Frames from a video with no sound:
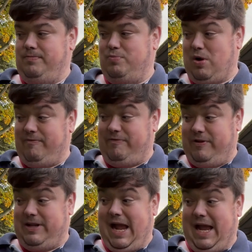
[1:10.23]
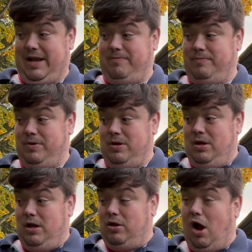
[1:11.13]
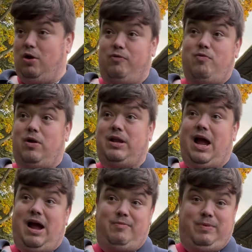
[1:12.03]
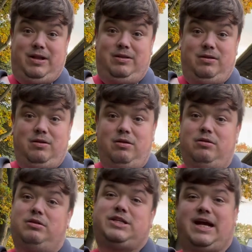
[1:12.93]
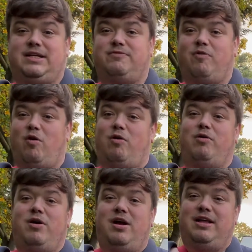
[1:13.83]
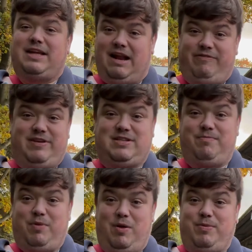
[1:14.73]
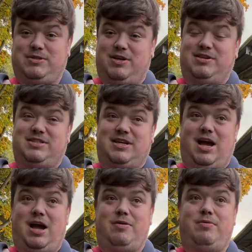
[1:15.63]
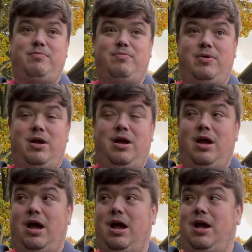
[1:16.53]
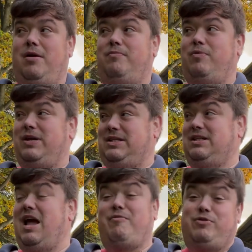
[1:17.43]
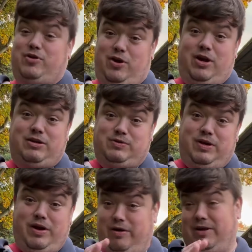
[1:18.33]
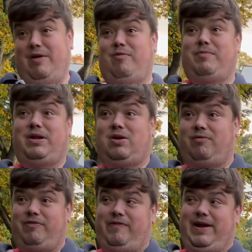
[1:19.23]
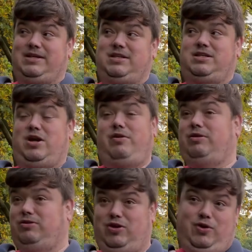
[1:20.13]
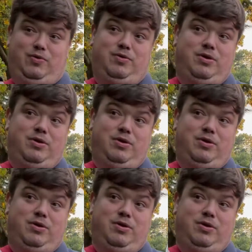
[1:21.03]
Brentford game, got another one that I've been changed for television purposes, so which is Everton, that's that one being confirmed ages ago, the two.